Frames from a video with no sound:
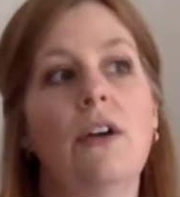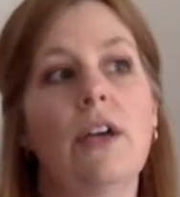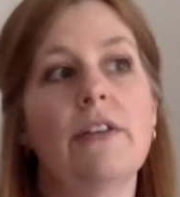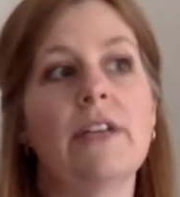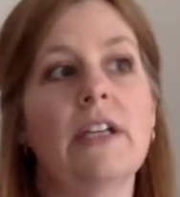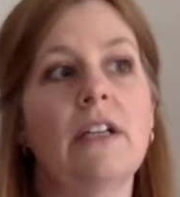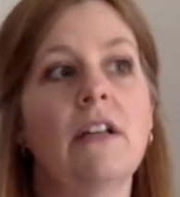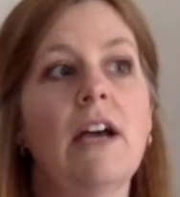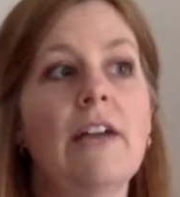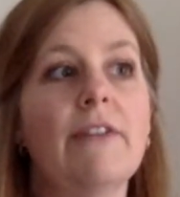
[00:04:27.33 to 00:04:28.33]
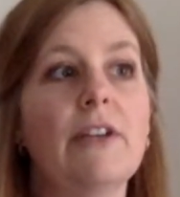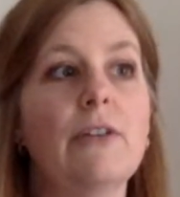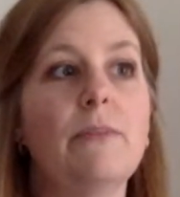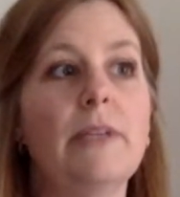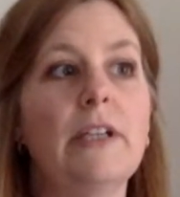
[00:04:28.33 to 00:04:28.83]
And then in life, it
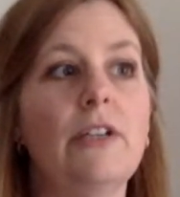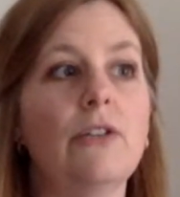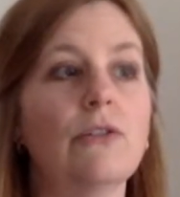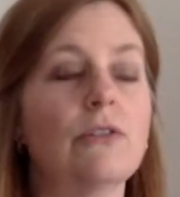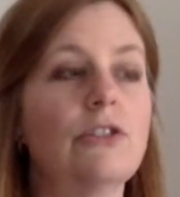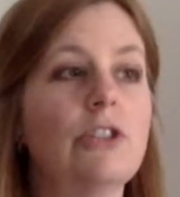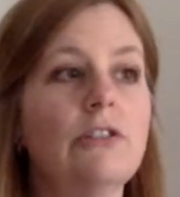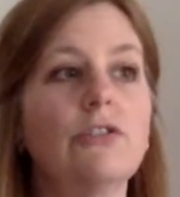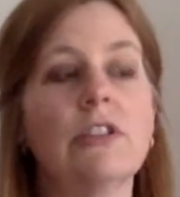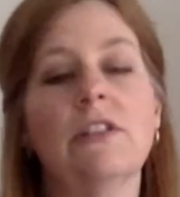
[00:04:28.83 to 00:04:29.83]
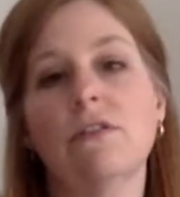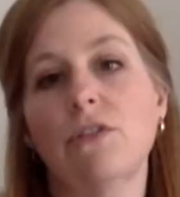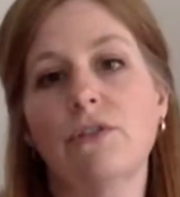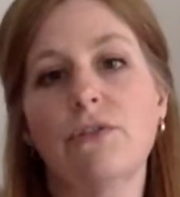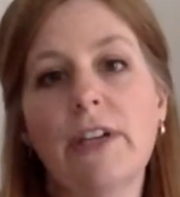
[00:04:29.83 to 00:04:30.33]
could be your children or
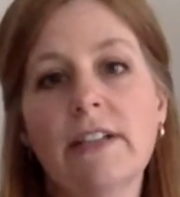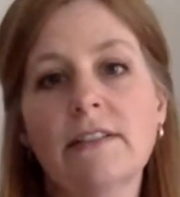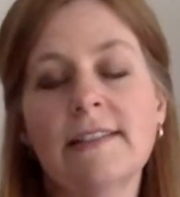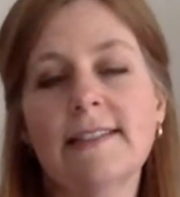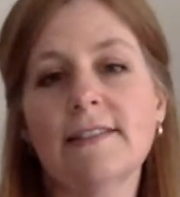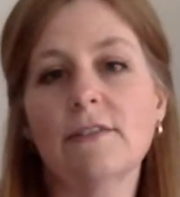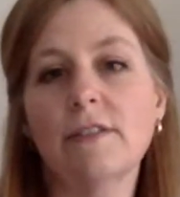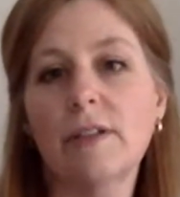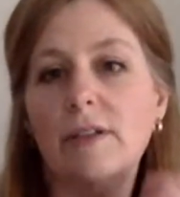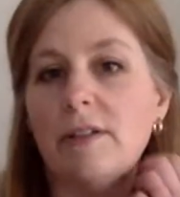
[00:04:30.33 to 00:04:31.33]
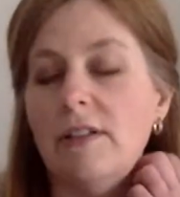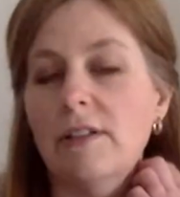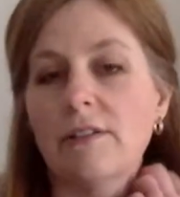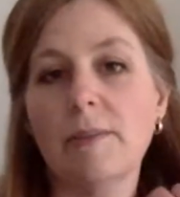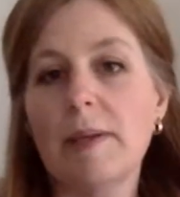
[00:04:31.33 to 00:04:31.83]
your friends or
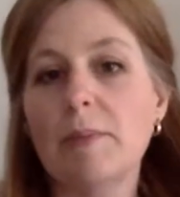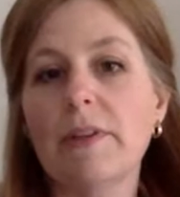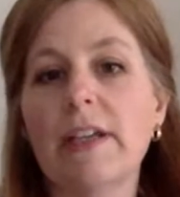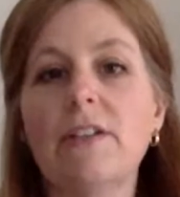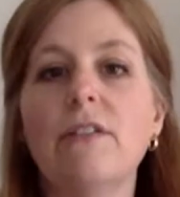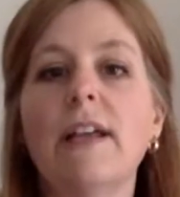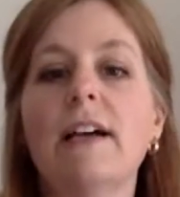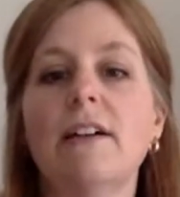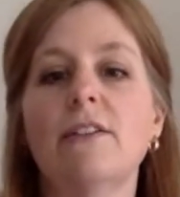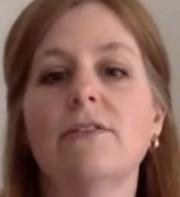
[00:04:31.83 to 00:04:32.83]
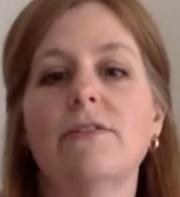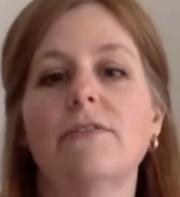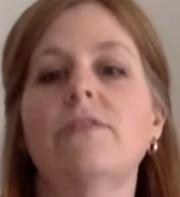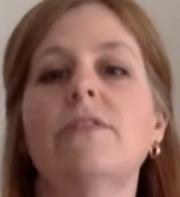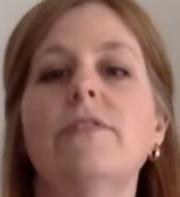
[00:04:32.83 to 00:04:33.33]
the people that you love.
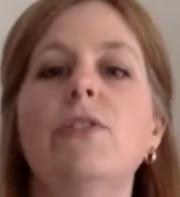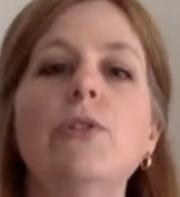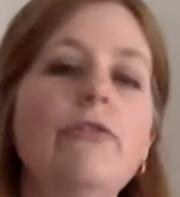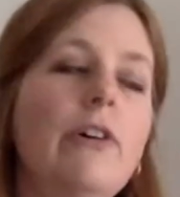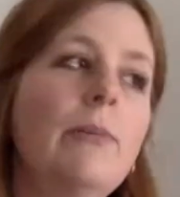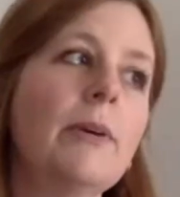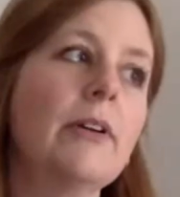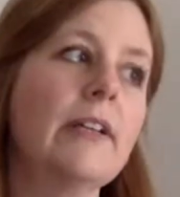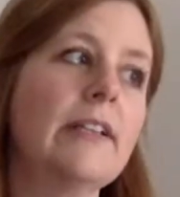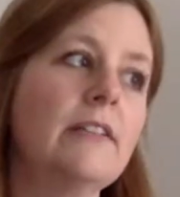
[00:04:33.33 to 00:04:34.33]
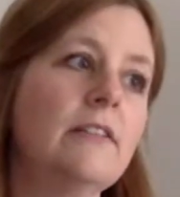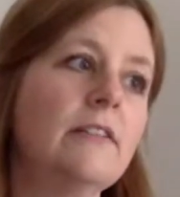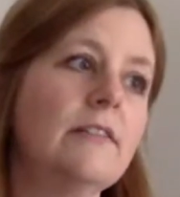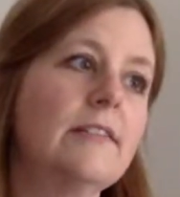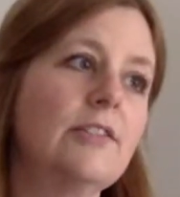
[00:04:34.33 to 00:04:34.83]
If you're role modeling
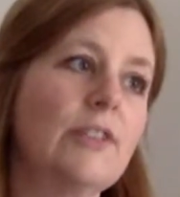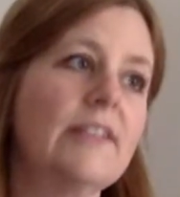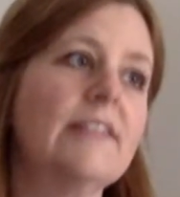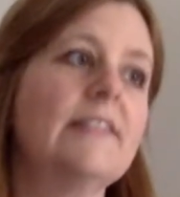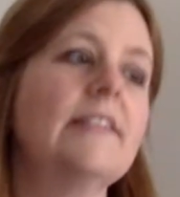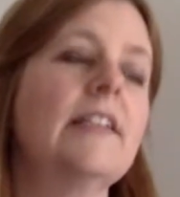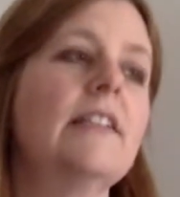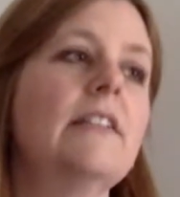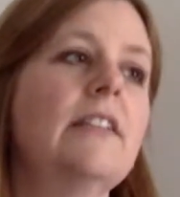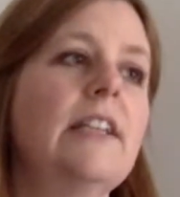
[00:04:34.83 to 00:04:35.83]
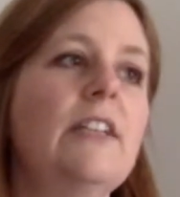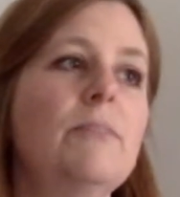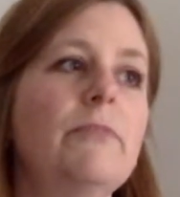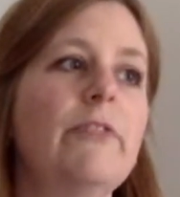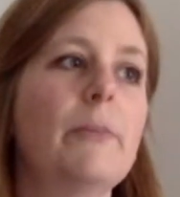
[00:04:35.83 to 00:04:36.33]
stress and the need
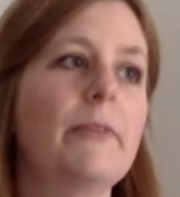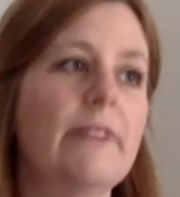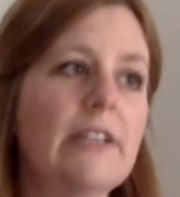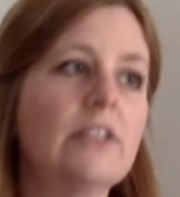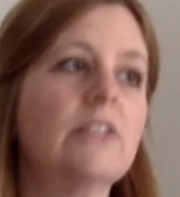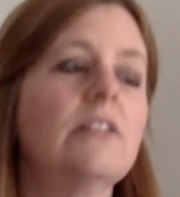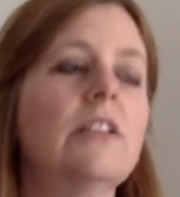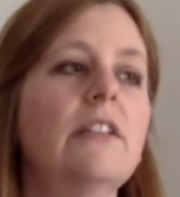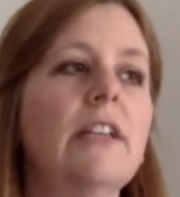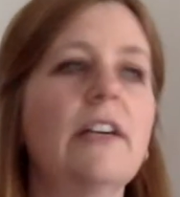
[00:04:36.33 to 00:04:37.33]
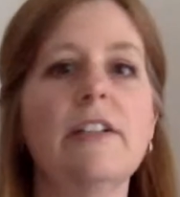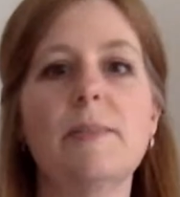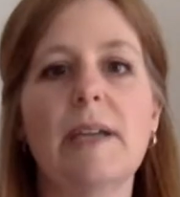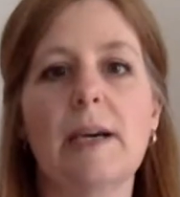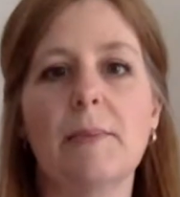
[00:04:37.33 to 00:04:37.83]
for perfection, then they're going to
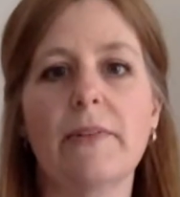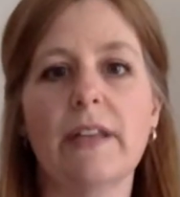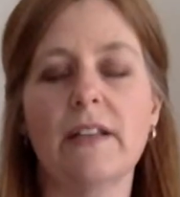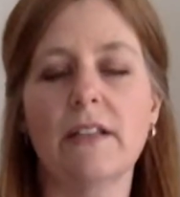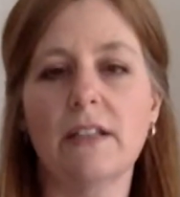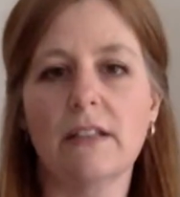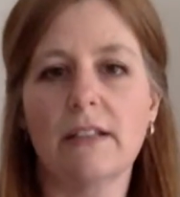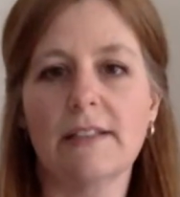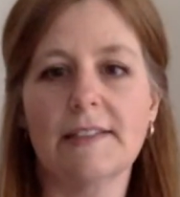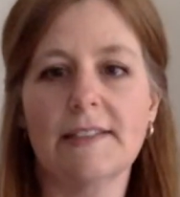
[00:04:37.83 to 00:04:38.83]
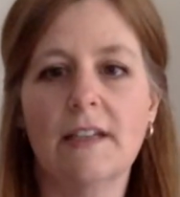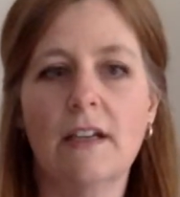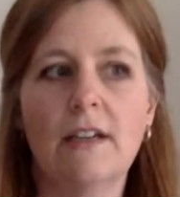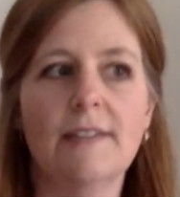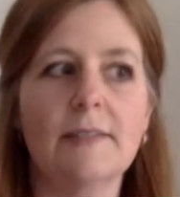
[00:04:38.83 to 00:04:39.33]
pick up on that and think that that's
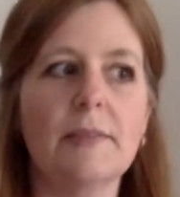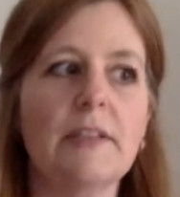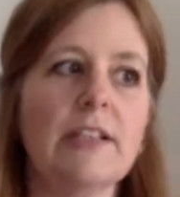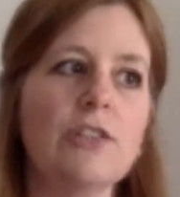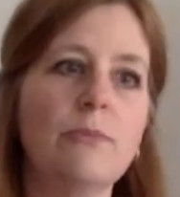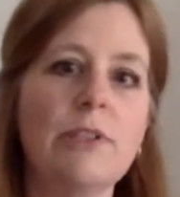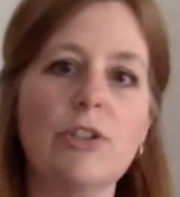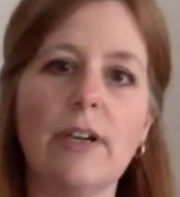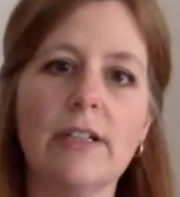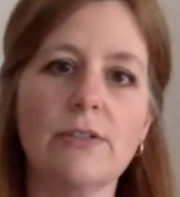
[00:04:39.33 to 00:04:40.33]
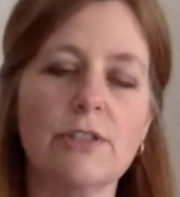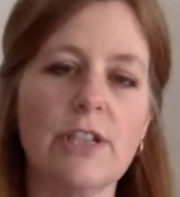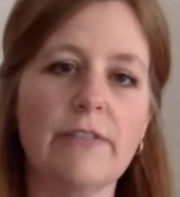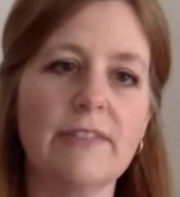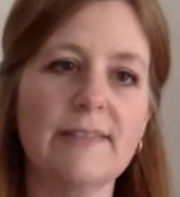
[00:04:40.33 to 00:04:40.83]
something they should be trying to
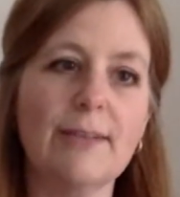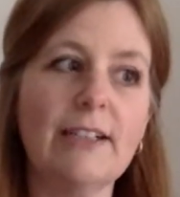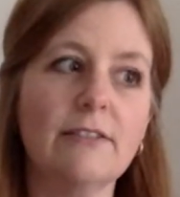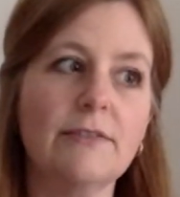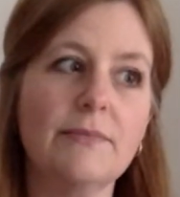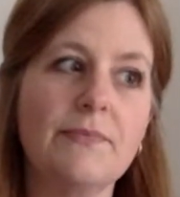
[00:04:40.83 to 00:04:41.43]
achieve as well.